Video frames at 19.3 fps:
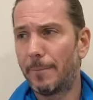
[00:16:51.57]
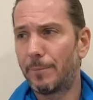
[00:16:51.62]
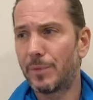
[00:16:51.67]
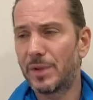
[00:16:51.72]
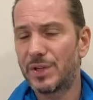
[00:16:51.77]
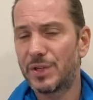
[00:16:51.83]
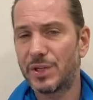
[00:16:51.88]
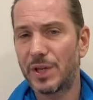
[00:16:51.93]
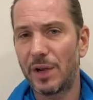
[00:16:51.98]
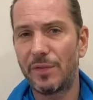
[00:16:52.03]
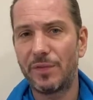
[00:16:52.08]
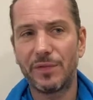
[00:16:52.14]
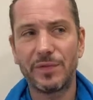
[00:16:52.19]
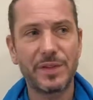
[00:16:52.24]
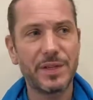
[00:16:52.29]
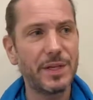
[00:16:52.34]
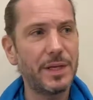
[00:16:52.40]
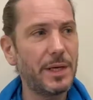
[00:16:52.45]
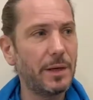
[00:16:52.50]

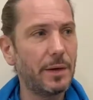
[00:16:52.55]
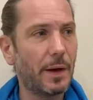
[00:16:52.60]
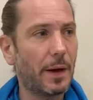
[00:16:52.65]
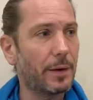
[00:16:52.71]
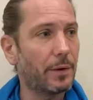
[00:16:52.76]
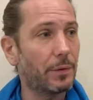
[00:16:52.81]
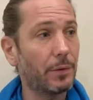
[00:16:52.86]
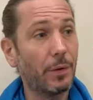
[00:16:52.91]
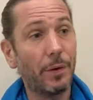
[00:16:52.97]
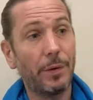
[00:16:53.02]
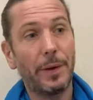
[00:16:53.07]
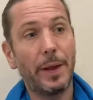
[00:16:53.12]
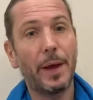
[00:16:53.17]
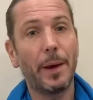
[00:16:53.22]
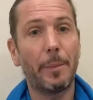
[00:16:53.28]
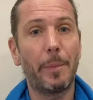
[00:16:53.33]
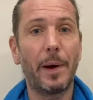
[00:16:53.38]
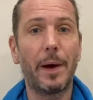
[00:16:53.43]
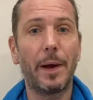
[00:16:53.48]
safety, I don't know, an
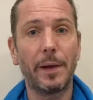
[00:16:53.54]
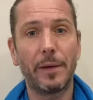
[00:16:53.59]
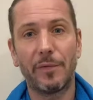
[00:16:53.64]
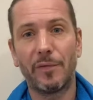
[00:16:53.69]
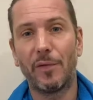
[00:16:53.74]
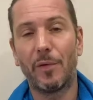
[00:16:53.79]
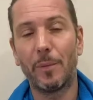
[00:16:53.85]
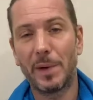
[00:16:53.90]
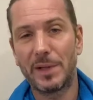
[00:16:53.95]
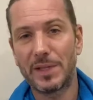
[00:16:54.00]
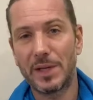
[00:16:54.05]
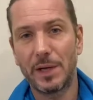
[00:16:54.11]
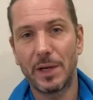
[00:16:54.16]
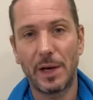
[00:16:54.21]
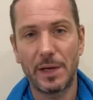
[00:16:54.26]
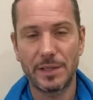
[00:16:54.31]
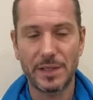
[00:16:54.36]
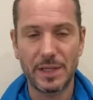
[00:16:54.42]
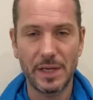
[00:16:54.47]
airbag for
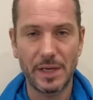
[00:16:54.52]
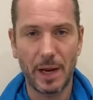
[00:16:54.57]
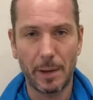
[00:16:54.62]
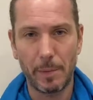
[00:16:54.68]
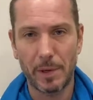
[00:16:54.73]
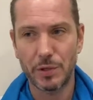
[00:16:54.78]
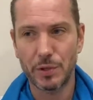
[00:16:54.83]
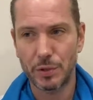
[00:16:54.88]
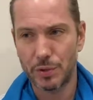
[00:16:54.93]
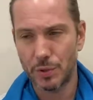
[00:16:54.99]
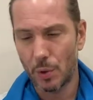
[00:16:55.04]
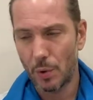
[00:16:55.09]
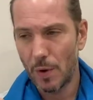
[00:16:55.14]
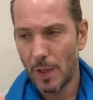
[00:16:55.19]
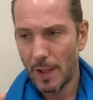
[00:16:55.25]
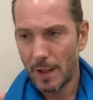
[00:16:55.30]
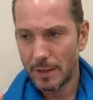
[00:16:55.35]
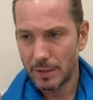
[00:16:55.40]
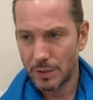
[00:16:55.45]
materialistic dimension. So
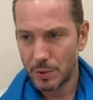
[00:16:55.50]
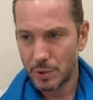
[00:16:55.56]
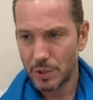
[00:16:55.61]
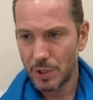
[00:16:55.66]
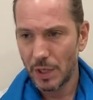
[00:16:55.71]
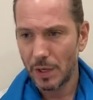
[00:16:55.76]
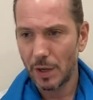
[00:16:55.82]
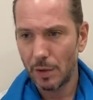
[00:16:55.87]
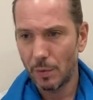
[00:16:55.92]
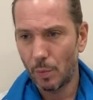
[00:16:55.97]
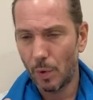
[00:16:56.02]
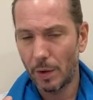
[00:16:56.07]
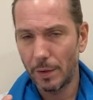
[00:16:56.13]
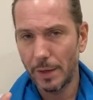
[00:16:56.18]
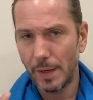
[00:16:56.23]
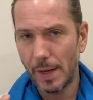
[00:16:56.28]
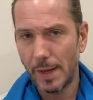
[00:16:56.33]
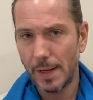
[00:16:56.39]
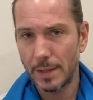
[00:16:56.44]
the second
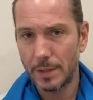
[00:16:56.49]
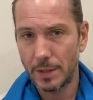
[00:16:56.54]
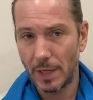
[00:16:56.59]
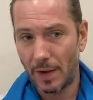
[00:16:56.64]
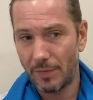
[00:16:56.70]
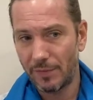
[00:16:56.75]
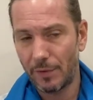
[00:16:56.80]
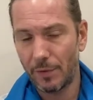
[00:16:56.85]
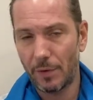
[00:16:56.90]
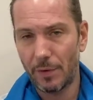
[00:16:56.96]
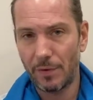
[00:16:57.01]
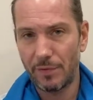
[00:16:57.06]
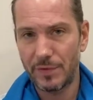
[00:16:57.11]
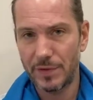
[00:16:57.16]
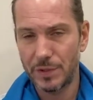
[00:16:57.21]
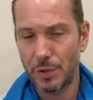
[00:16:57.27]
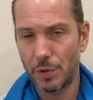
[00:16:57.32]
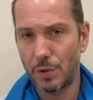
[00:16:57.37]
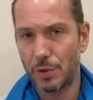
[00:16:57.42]
one is, after
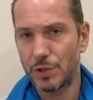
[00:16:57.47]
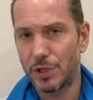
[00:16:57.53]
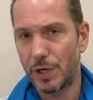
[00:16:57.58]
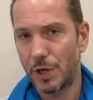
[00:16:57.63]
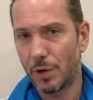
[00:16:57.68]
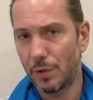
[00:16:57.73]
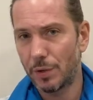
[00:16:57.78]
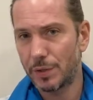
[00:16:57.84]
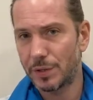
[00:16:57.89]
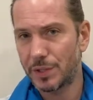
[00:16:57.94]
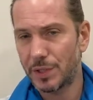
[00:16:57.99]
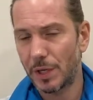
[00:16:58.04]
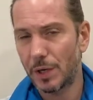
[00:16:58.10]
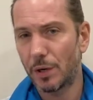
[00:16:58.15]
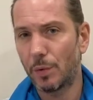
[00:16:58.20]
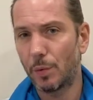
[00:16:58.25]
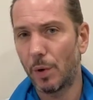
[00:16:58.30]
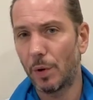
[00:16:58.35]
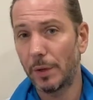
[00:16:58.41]
physiological, the
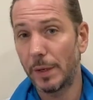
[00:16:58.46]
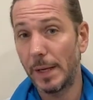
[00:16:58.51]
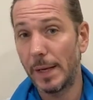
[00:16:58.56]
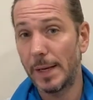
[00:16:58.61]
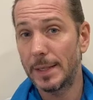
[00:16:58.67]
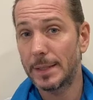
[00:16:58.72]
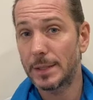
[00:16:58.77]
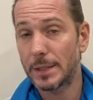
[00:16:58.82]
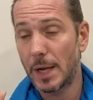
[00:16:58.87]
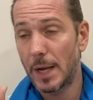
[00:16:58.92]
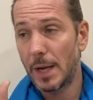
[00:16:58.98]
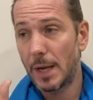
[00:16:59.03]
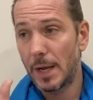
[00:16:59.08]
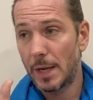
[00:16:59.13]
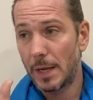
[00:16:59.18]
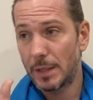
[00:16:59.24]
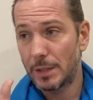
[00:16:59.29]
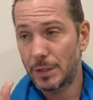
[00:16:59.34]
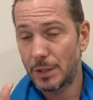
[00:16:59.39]
second one is
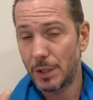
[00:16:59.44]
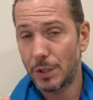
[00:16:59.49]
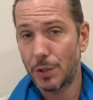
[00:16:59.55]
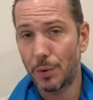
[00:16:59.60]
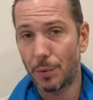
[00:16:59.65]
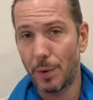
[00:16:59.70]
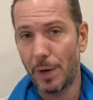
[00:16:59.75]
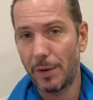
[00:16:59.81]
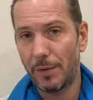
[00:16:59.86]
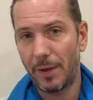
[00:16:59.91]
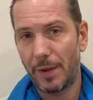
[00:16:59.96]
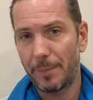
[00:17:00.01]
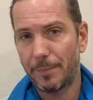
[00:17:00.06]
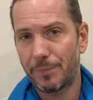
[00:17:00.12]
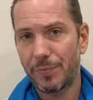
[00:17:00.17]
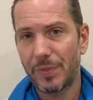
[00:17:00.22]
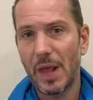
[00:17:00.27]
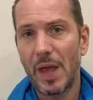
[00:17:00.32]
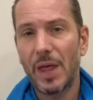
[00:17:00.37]
security.
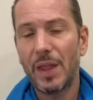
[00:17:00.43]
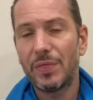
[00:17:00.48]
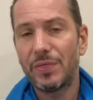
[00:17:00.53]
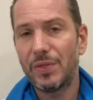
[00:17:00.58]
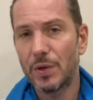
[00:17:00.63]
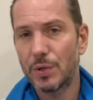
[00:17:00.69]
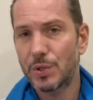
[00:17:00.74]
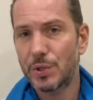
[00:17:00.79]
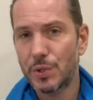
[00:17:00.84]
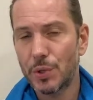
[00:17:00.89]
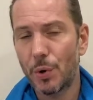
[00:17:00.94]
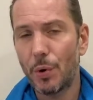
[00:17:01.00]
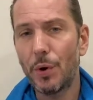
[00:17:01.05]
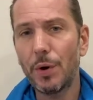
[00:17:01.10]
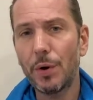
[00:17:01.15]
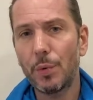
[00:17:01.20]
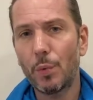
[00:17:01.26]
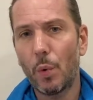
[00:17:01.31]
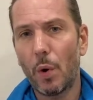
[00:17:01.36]
The
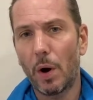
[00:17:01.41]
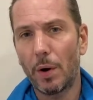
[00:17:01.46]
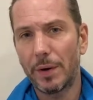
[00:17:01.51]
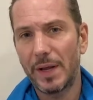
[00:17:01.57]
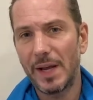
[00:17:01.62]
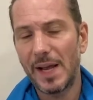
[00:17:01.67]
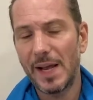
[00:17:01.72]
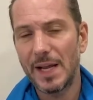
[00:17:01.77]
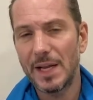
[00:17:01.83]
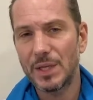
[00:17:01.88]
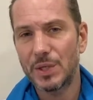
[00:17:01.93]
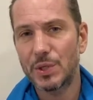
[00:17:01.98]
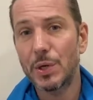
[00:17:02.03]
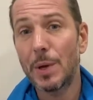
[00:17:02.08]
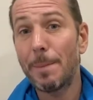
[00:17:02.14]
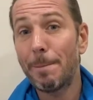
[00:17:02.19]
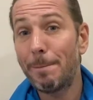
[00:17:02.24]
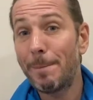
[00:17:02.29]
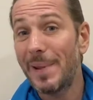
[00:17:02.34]
third one
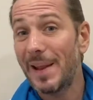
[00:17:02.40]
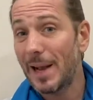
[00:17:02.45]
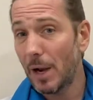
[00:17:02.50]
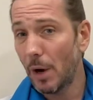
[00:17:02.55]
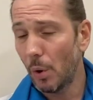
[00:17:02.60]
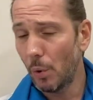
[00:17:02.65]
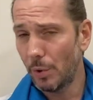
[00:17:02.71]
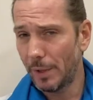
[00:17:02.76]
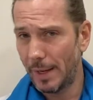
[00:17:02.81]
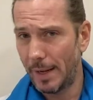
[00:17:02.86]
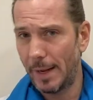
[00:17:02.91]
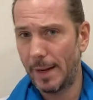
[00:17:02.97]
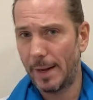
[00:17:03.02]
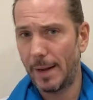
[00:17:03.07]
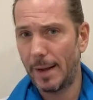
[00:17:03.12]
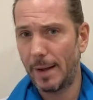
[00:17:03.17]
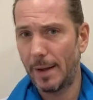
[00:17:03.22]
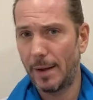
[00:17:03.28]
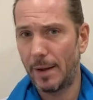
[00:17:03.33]
is
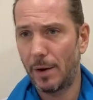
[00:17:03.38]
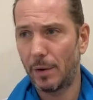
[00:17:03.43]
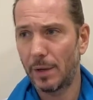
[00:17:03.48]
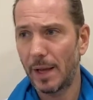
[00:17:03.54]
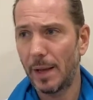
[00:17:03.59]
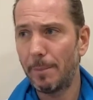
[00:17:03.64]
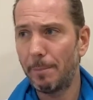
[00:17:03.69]
belonging. Okay,